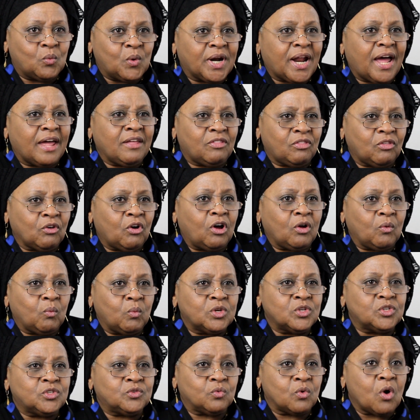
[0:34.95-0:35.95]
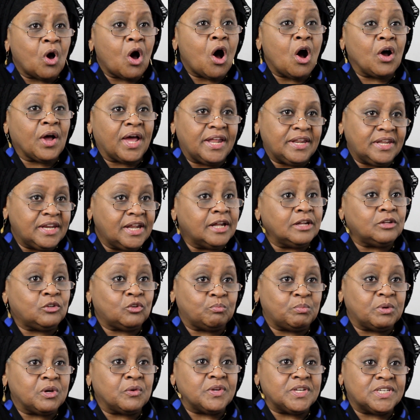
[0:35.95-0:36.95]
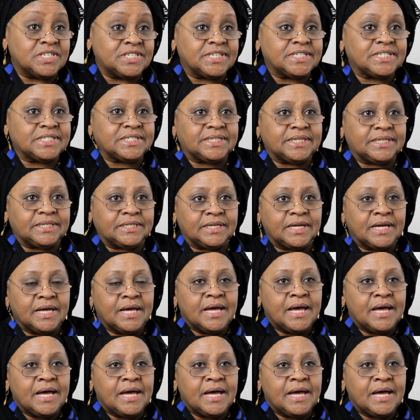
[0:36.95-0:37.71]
what I thought was wrong and needed to be resisted,